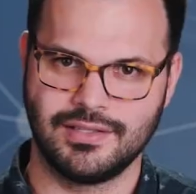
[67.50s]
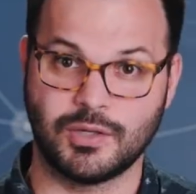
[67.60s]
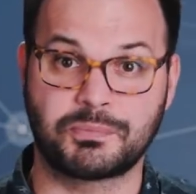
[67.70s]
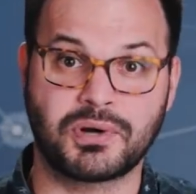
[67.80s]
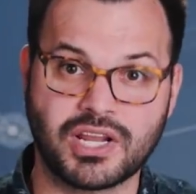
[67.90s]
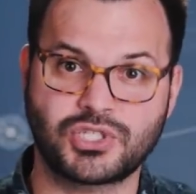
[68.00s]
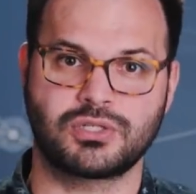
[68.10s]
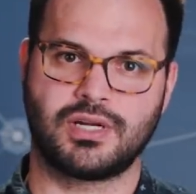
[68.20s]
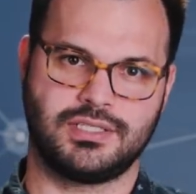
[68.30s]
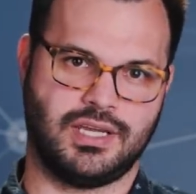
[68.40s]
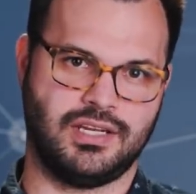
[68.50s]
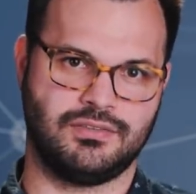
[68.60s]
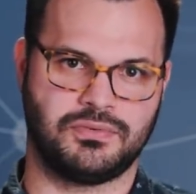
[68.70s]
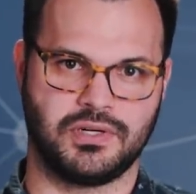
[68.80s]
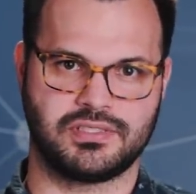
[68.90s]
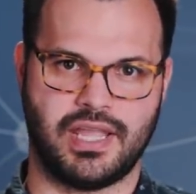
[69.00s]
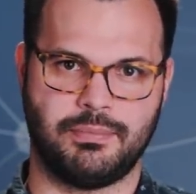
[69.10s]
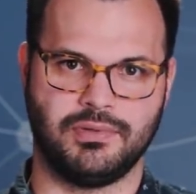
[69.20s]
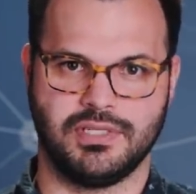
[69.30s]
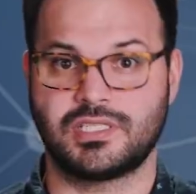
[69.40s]
The pressure on Titan, for
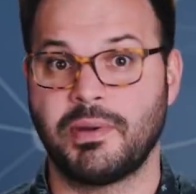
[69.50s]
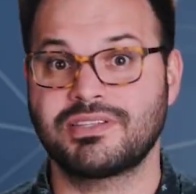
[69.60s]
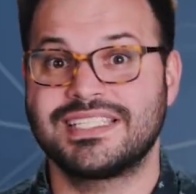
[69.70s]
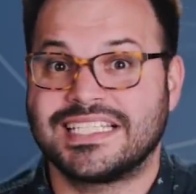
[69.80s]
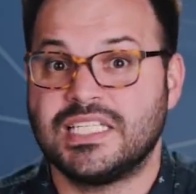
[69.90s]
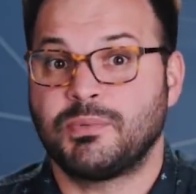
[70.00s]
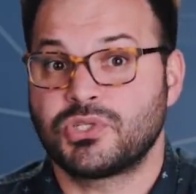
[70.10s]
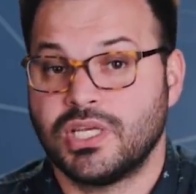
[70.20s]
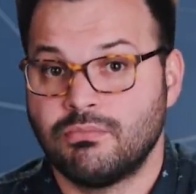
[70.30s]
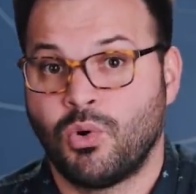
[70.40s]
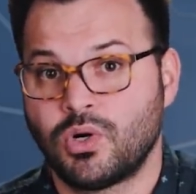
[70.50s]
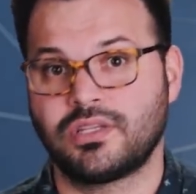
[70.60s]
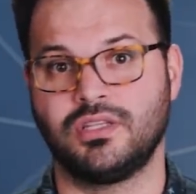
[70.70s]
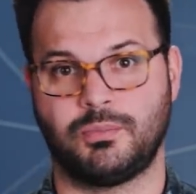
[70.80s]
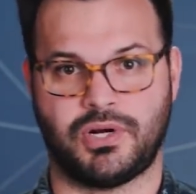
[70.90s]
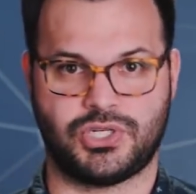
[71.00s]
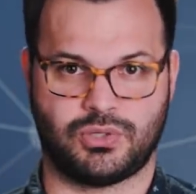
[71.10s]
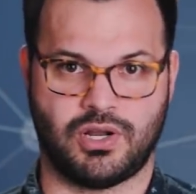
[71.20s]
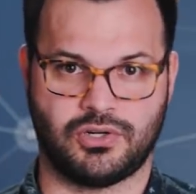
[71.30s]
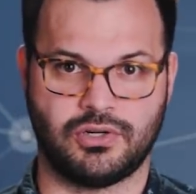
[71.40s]
example, is about 60% more than the
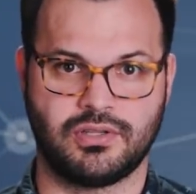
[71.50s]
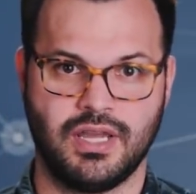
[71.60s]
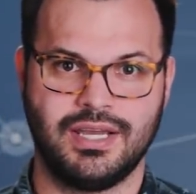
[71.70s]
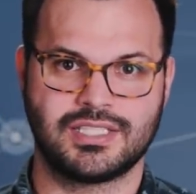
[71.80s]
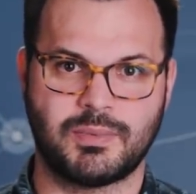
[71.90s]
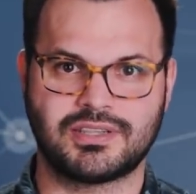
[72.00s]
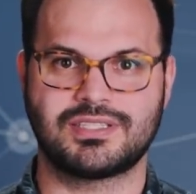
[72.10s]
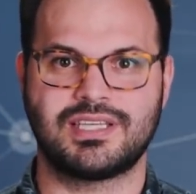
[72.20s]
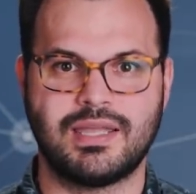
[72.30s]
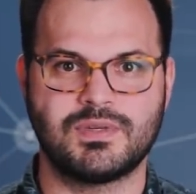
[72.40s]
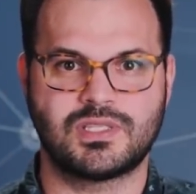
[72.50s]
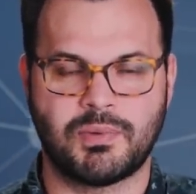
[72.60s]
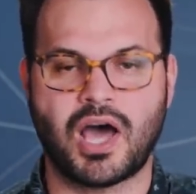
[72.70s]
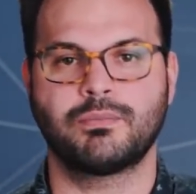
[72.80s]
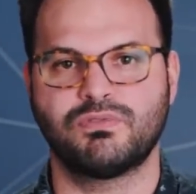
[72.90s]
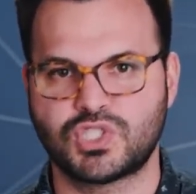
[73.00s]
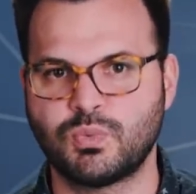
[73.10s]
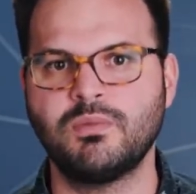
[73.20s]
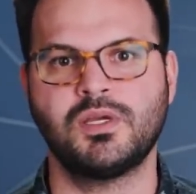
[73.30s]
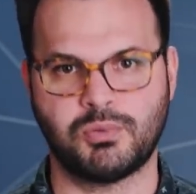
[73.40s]
pressure on Earth. It's about the same as the bottom of a
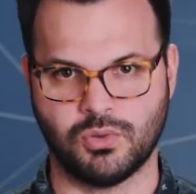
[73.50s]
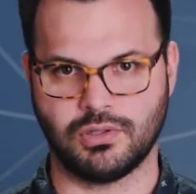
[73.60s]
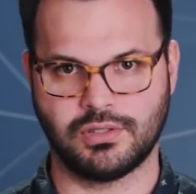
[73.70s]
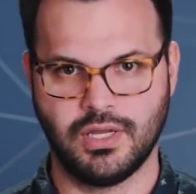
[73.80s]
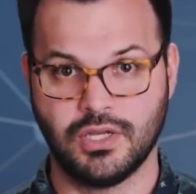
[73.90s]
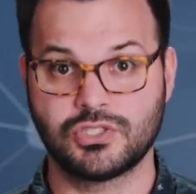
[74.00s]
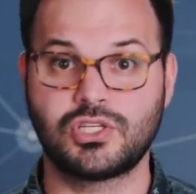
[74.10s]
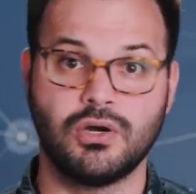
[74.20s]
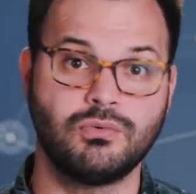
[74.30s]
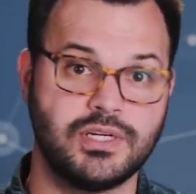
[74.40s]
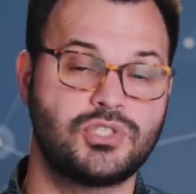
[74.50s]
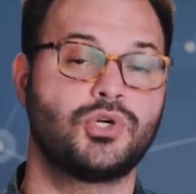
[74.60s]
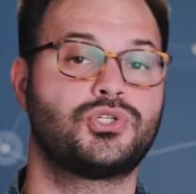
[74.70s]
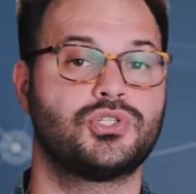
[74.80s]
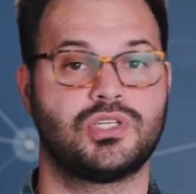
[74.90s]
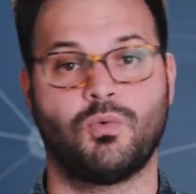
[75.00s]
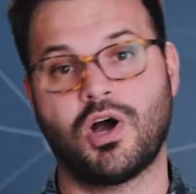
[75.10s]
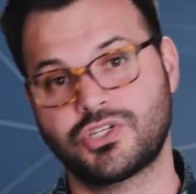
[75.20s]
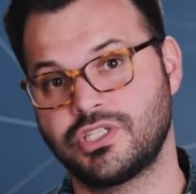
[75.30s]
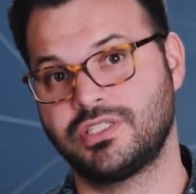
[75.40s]
swimming pool. So, researchers at
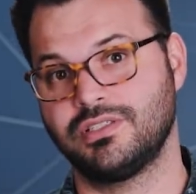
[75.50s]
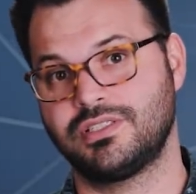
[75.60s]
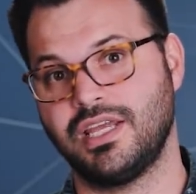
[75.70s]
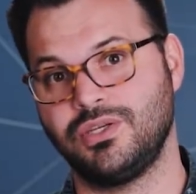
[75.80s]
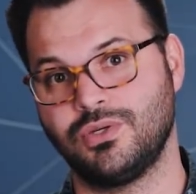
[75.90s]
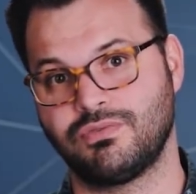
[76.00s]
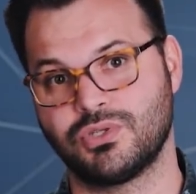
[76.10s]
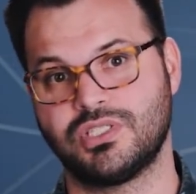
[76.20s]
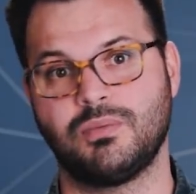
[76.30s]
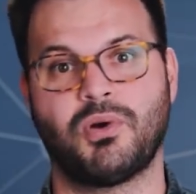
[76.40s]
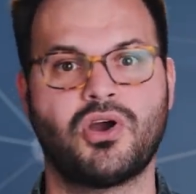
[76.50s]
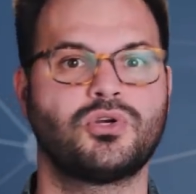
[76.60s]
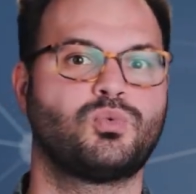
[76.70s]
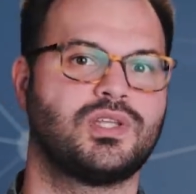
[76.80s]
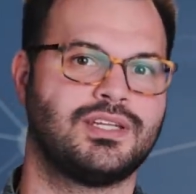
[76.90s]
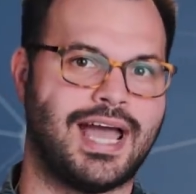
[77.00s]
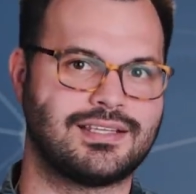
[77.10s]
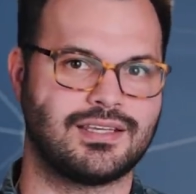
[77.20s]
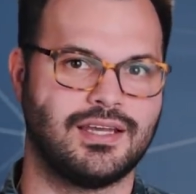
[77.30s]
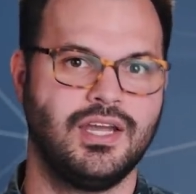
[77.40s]
Washington State University partnered with
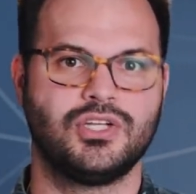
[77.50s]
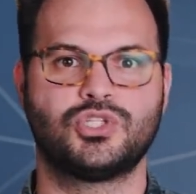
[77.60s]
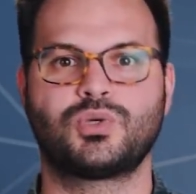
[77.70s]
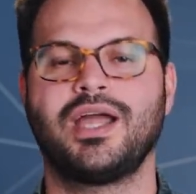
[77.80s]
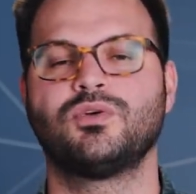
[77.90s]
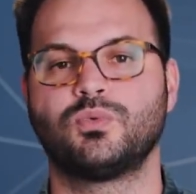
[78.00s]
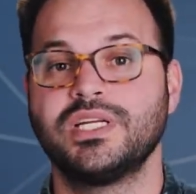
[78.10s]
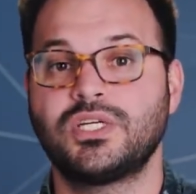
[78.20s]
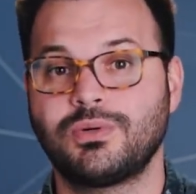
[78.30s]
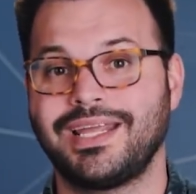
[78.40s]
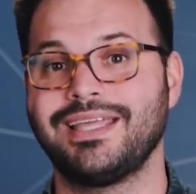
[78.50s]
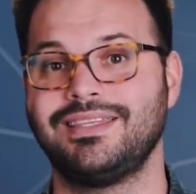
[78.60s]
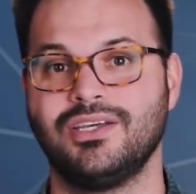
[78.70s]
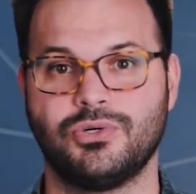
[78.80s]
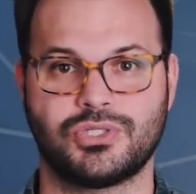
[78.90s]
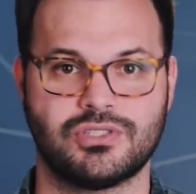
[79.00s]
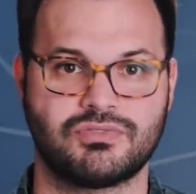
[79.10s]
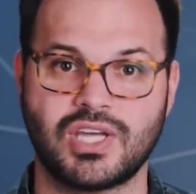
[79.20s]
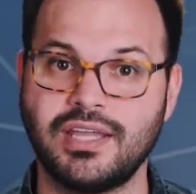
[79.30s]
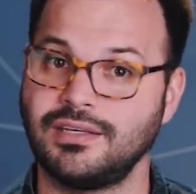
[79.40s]
NASA to try and recreate the oceans
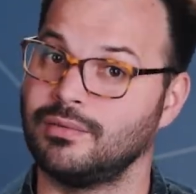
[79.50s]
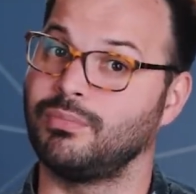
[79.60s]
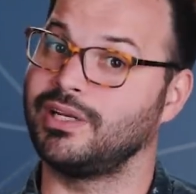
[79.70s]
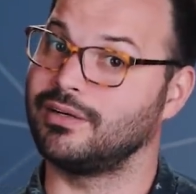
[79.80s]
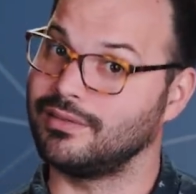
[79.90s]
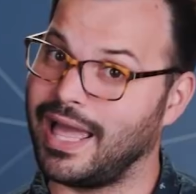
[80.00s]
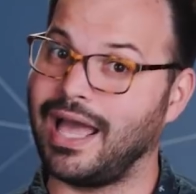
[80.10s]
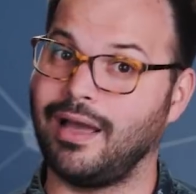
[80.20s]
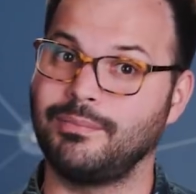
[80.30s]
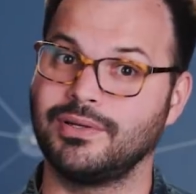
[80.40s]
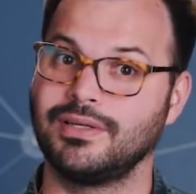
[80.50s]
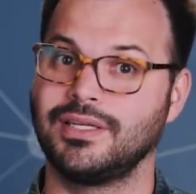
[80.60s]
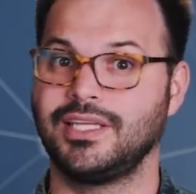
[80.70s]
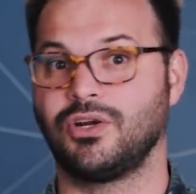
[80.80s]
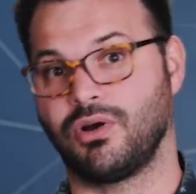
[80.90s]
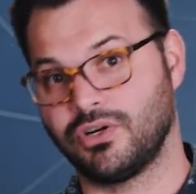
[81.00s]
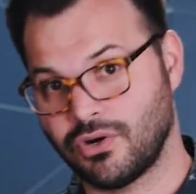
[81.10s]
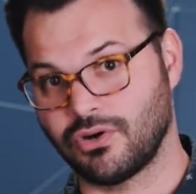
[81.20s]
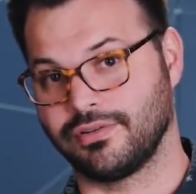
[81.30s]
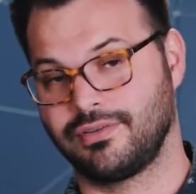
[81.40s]
of Titan, but in a lab here on
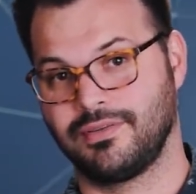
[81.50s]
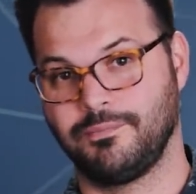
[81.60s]
Earth.